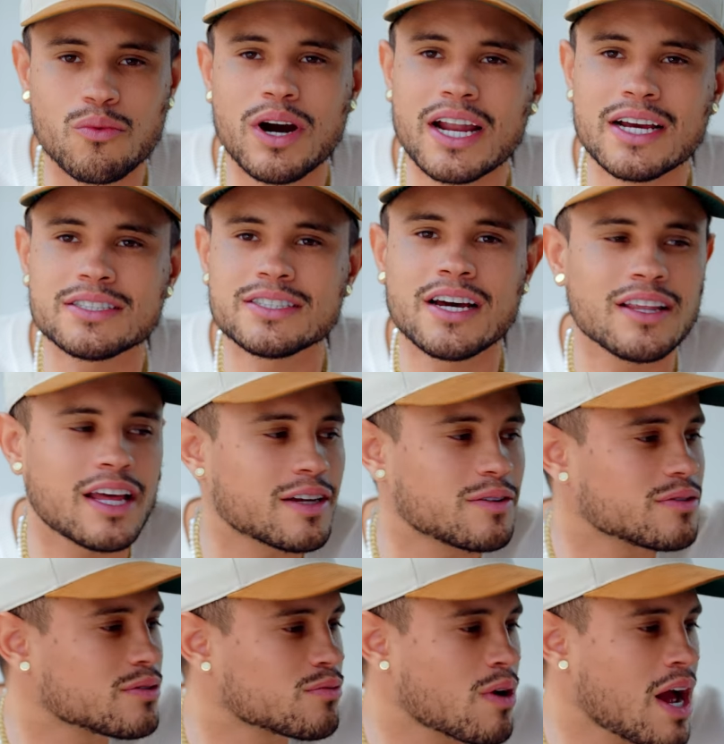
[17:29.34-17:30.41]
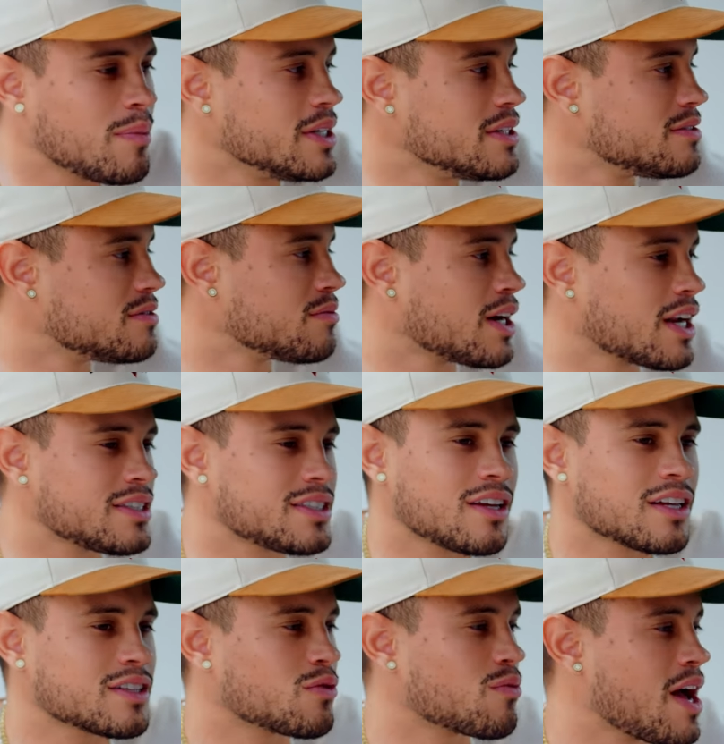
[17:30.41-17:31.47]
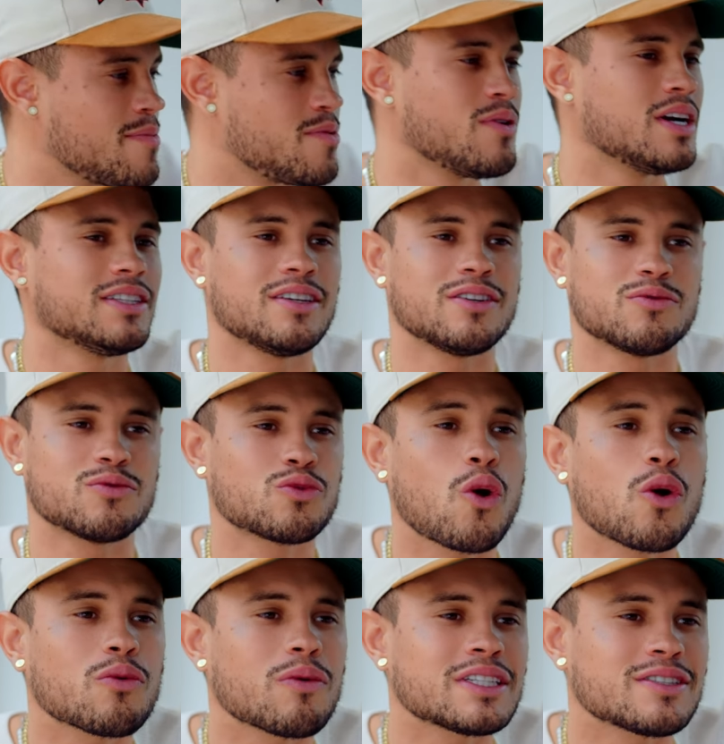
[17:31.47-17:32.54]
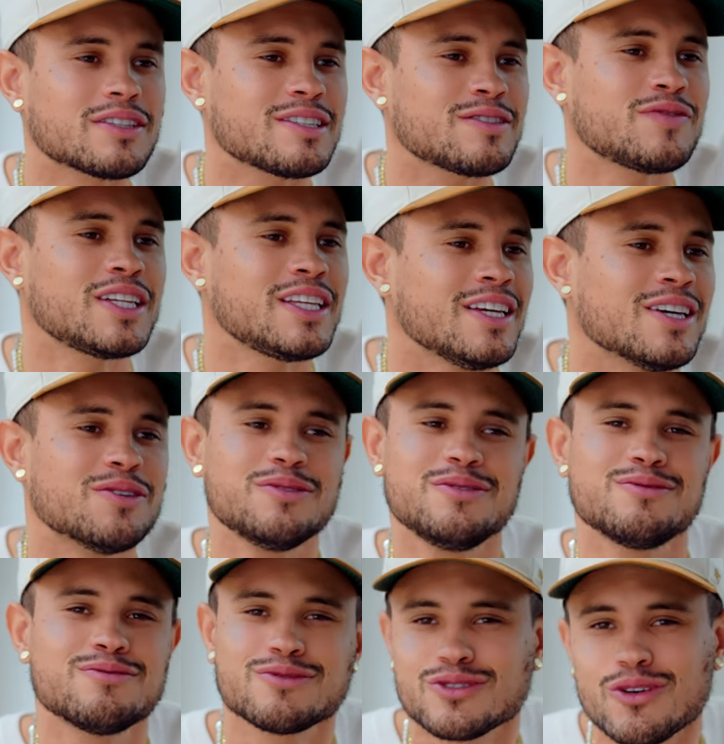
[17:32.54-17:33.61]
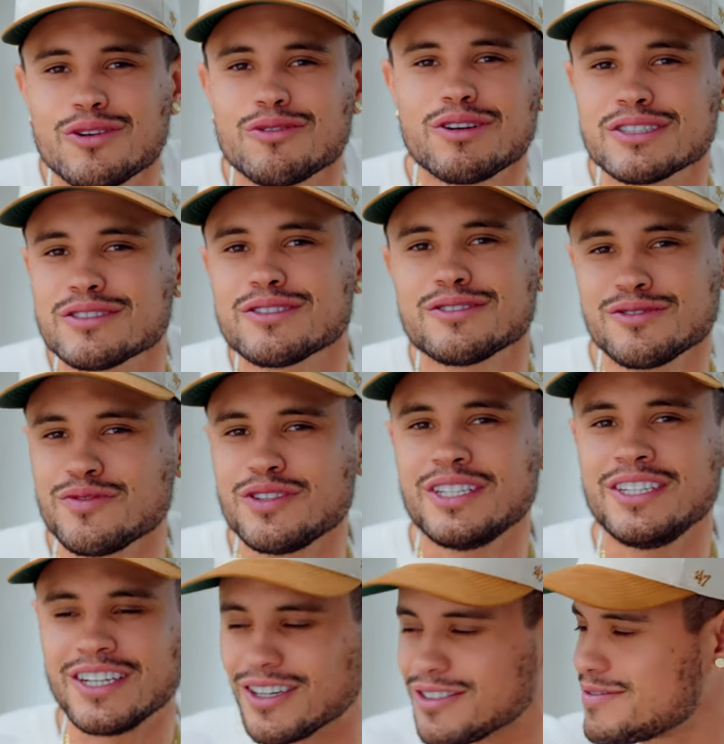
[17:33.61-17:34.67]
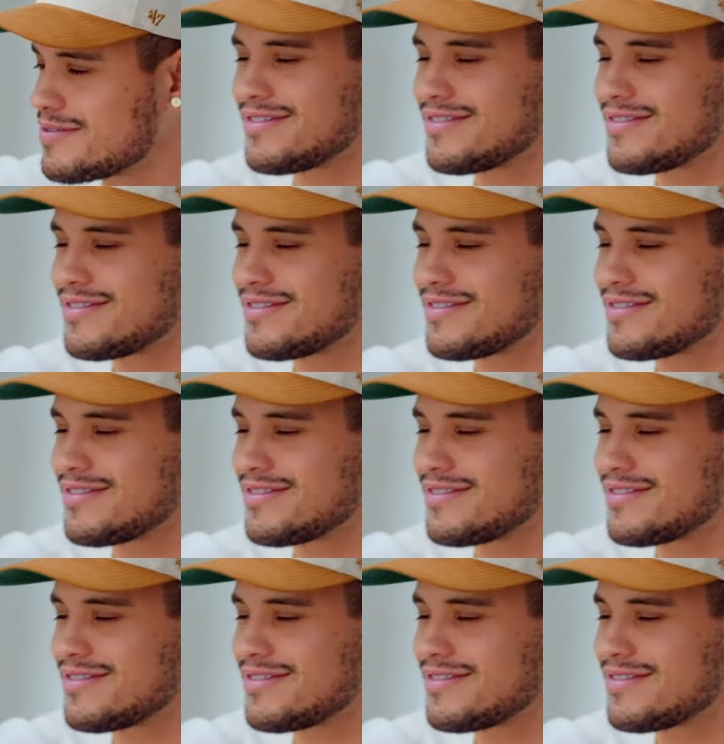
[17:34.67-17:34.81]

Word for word: Why'd I sound like rabbit? Why'd I sound like the rabbit right there? Throw the rest of this video. Throw the rest of this video.